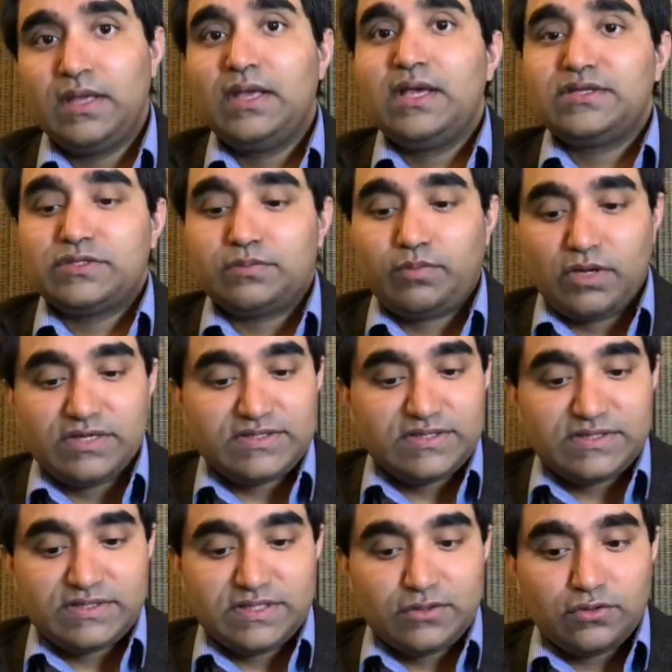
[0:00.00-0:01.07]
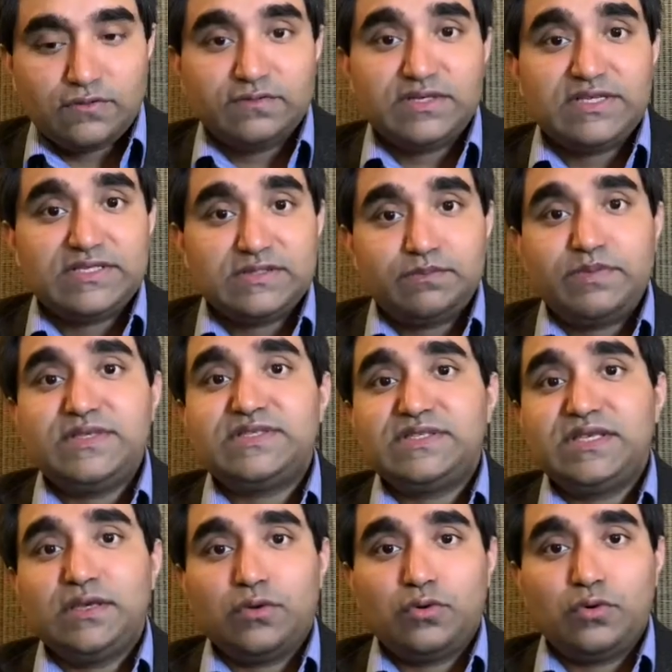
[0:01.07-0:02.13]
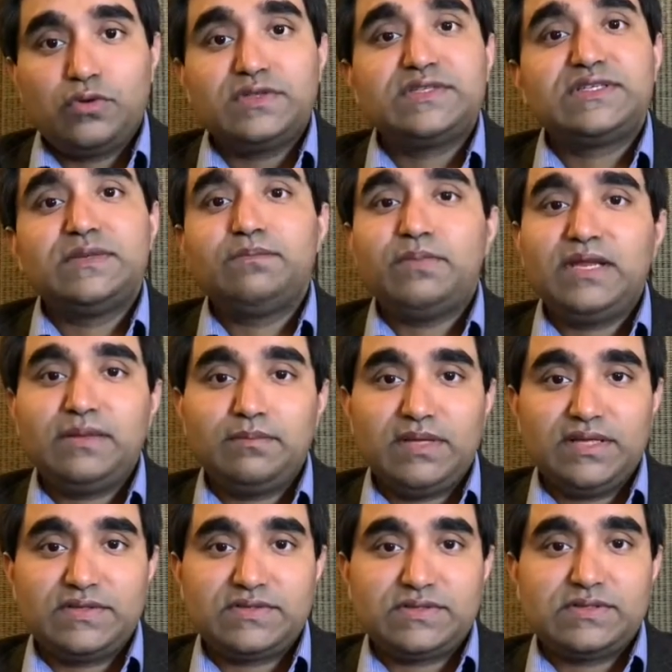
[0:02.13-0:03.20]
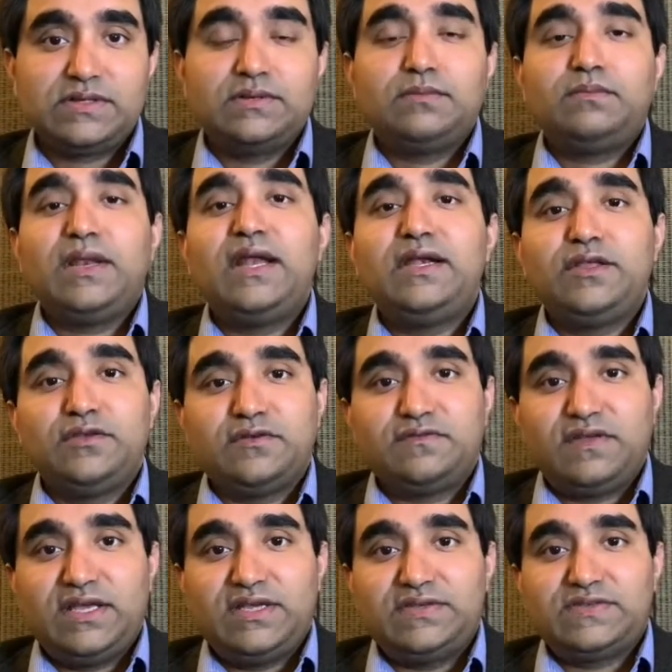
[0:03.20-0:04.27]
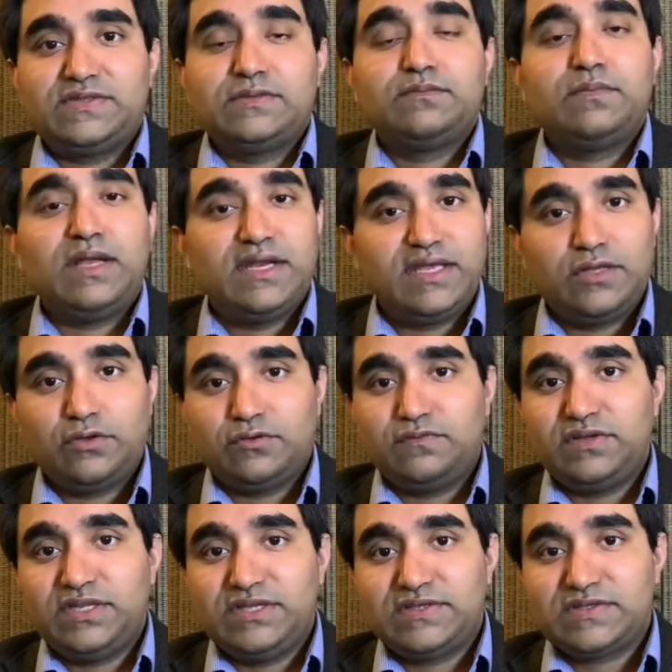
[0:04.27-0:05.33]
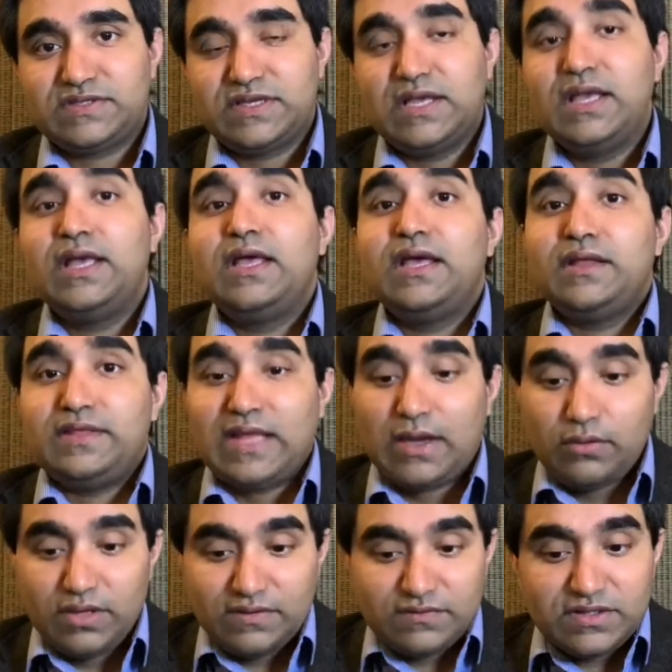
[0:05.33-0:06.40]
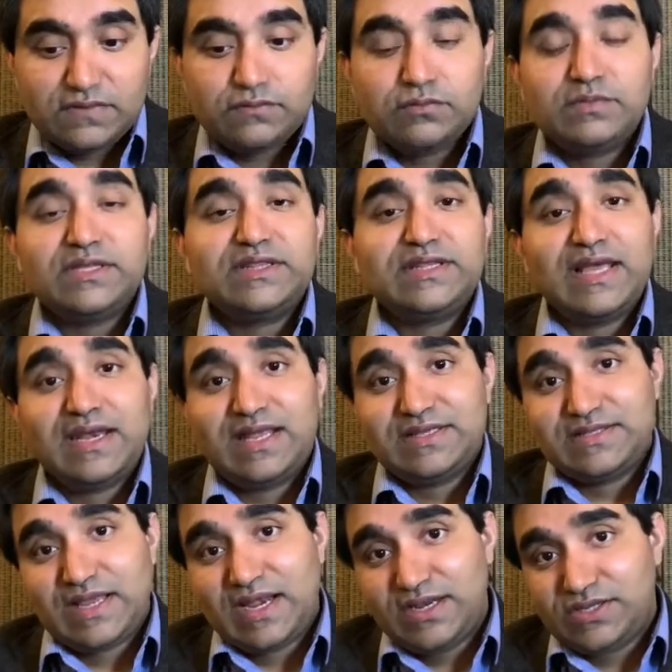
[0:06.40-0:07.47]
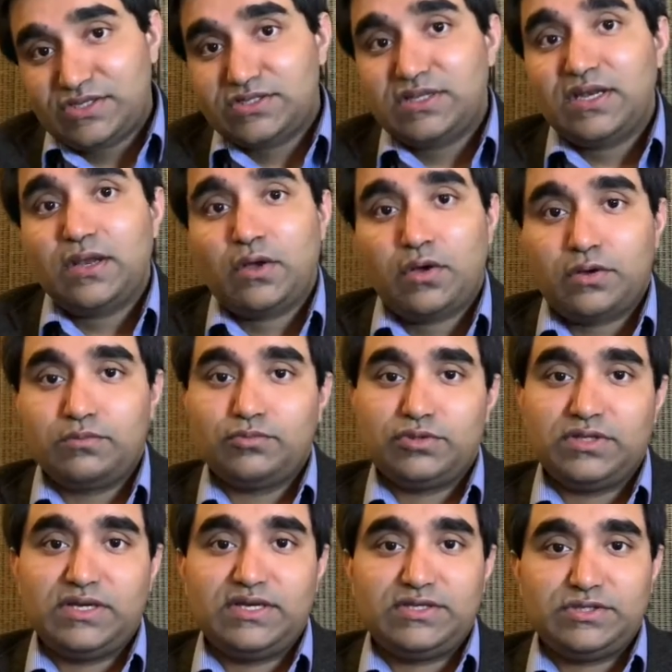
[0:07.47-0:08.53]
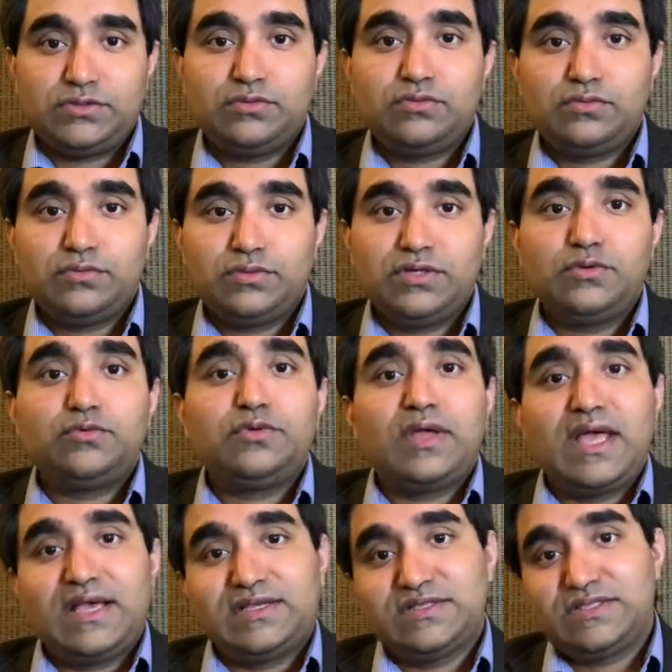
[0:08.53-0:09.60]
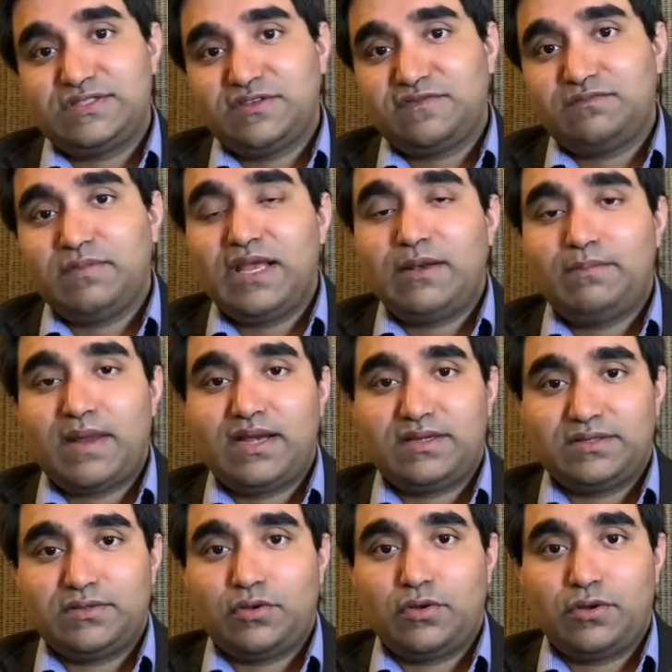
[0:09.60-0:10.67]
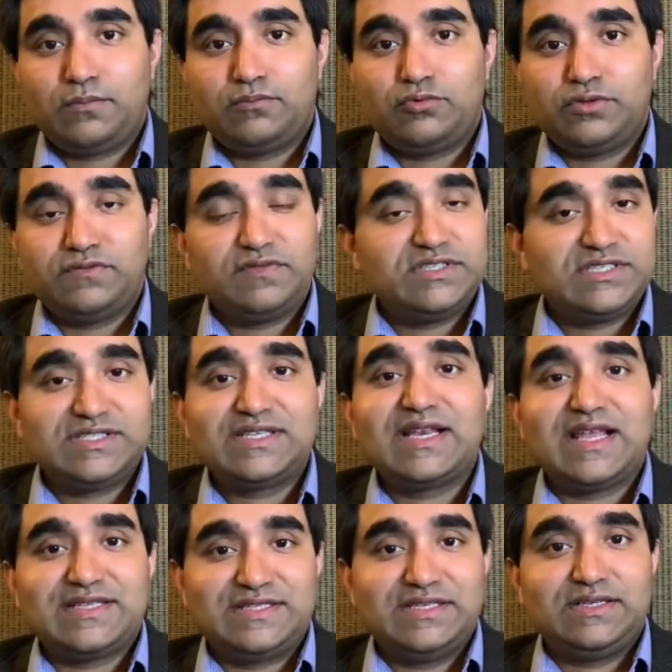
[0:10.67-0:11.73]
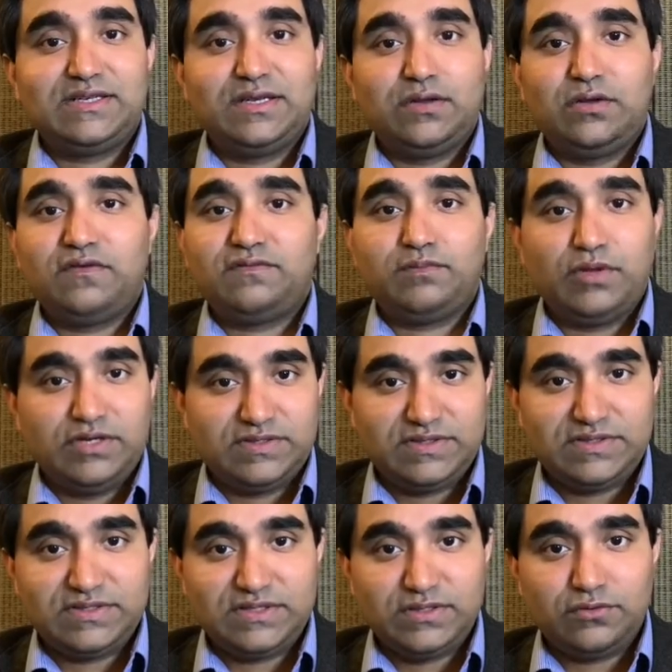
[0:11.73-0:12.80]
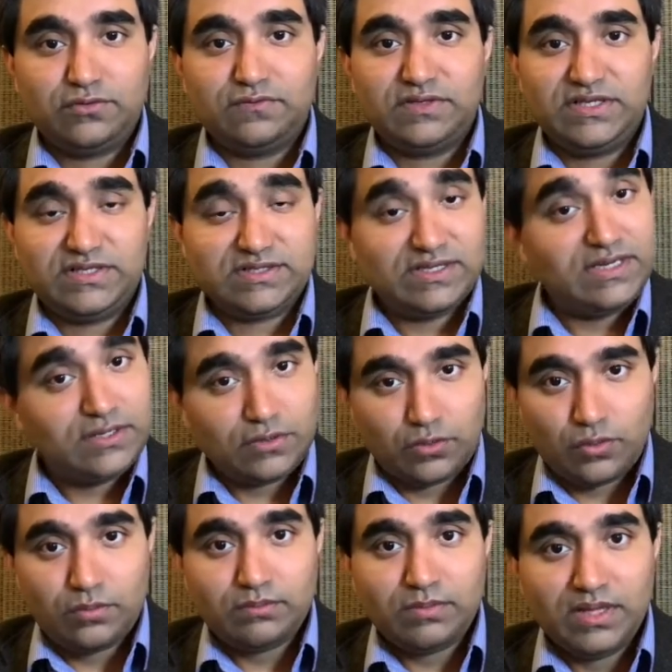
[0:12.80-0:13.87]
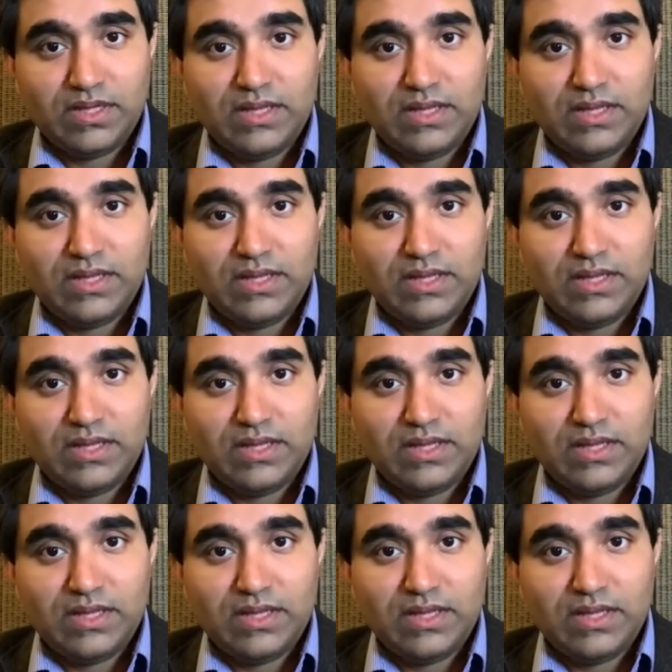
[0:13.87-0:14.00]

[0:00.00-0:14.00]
So polycystic ovaries, PCO, simply means plenty of eggs, bulky ovaries. Now, if the woman then has additional hormonal issue due to excess of male pattern hormone, which is classical of polycystic ovary syndrome,